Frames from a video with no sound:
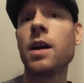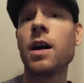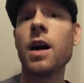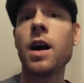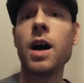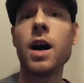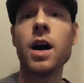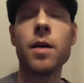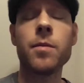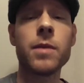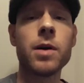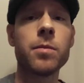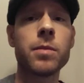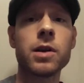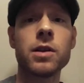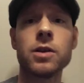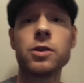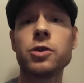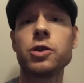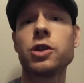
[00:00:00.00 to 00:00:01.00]
um,
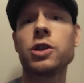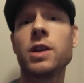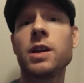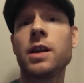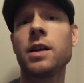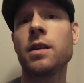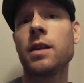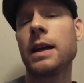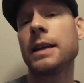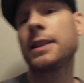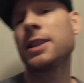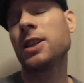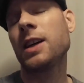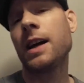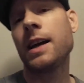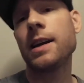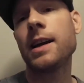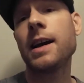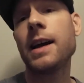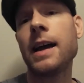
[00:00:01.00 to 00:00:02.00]
pollution like
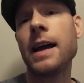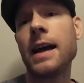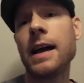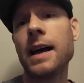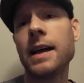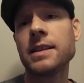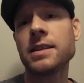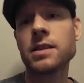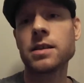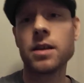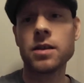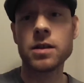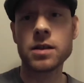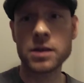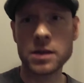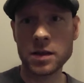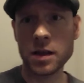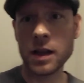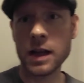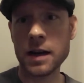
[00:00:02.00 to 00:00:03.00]
China had. So
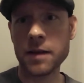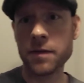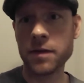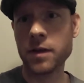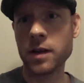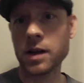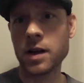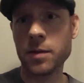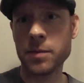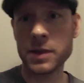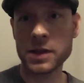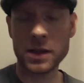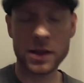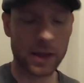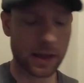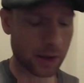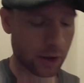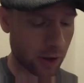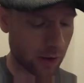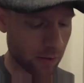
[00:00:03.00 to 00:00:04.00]
there's a lot of encompassing
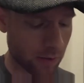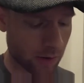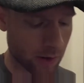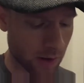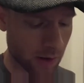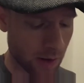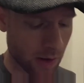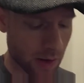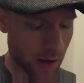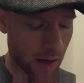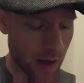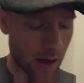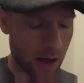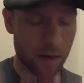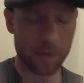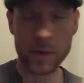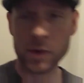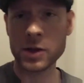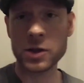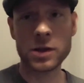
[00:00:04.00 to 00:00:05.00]
issues,
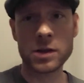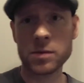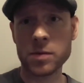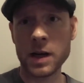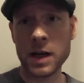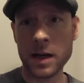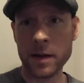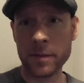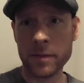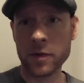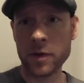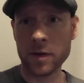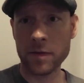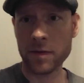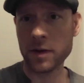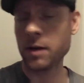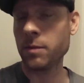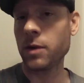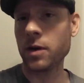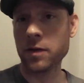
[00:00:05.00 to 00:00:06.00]
um, which is why I'm for
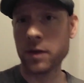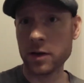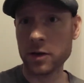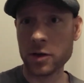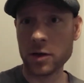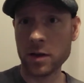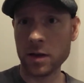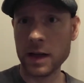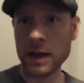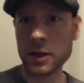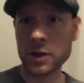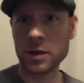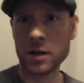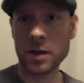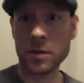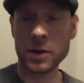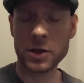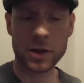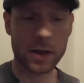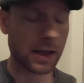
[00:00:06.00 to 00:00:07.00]
free birth control,
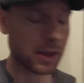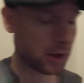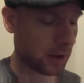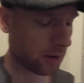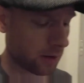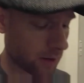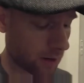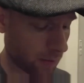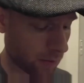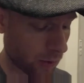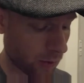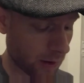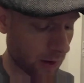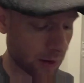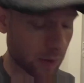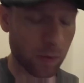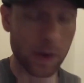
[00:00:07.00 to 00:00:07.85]
actually, which they should support as